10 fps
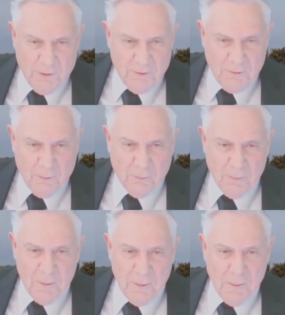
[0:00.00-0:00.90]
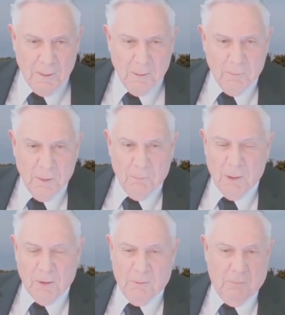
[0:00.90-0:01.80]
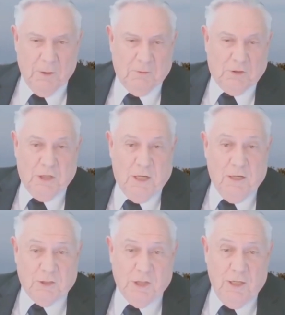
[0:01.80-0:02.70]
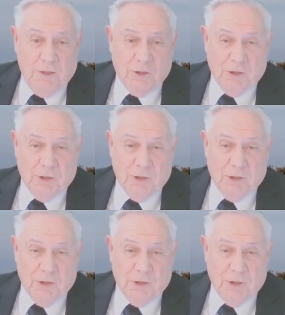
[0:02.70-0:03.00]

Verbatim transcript: You know, but and she had a chance.